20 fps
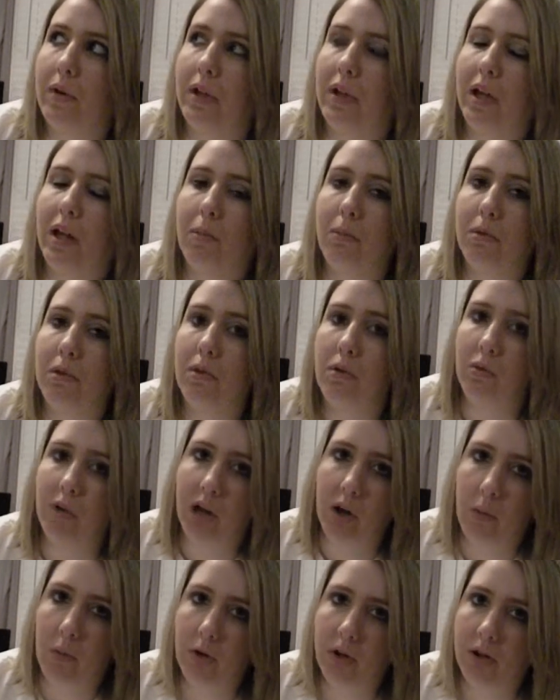I would have got a
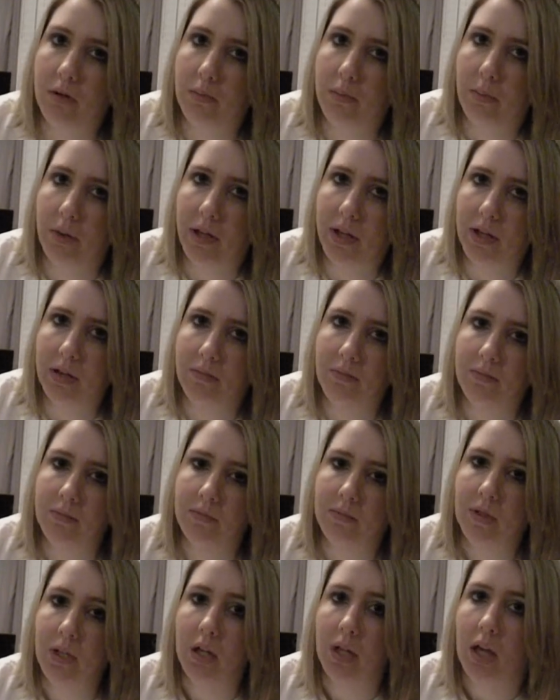Blu-ray one, but
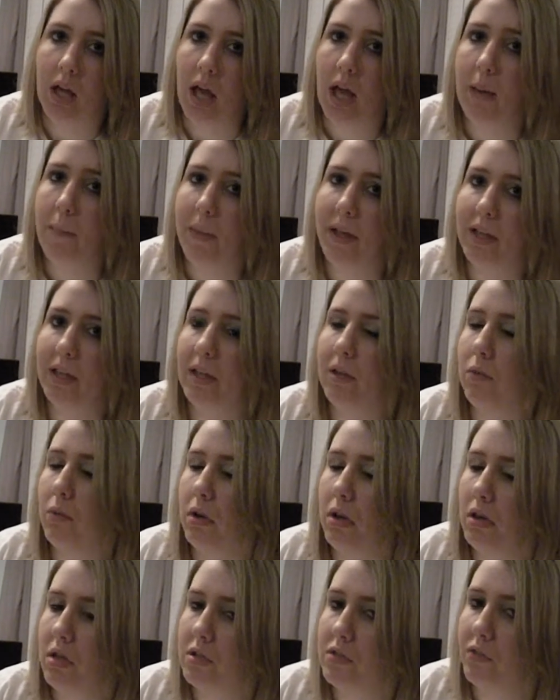I might get
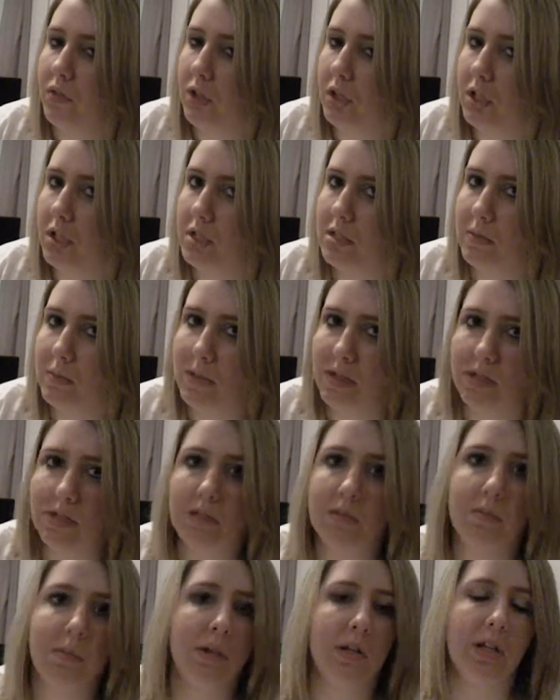one of those for
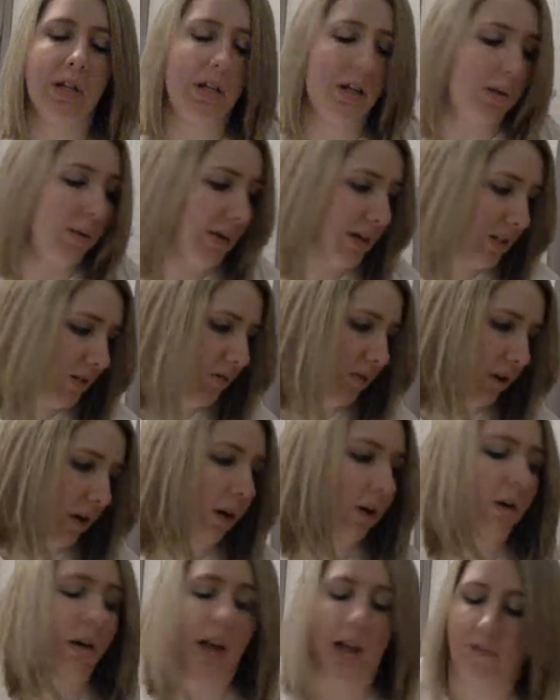Christmas. But anyways,
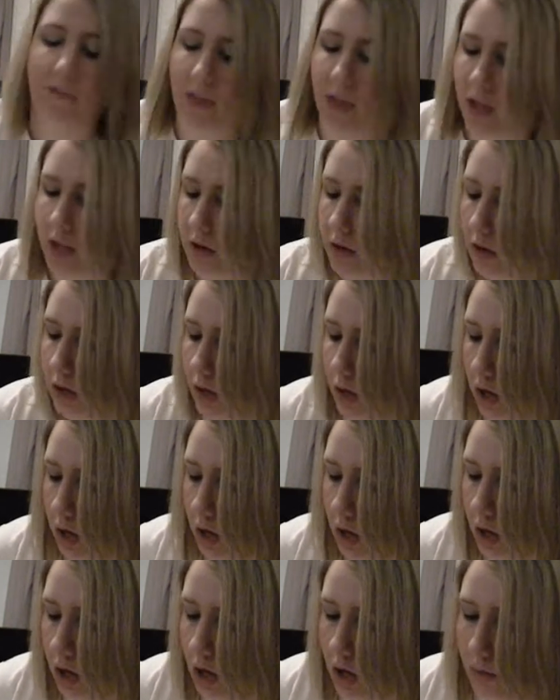for now I have that.
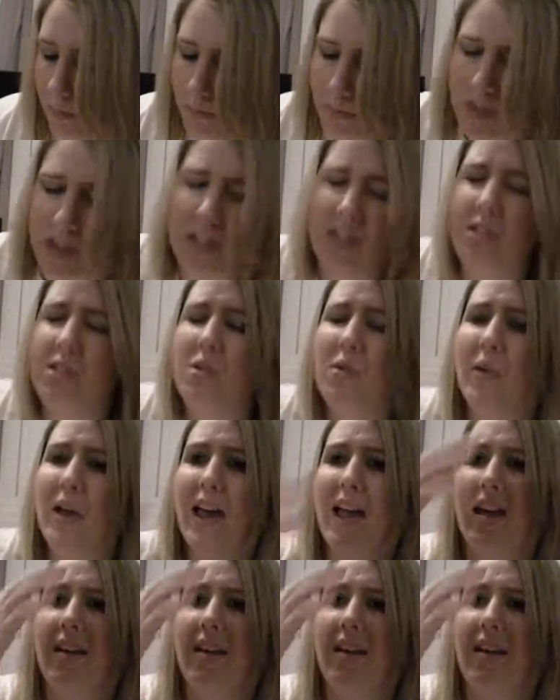They do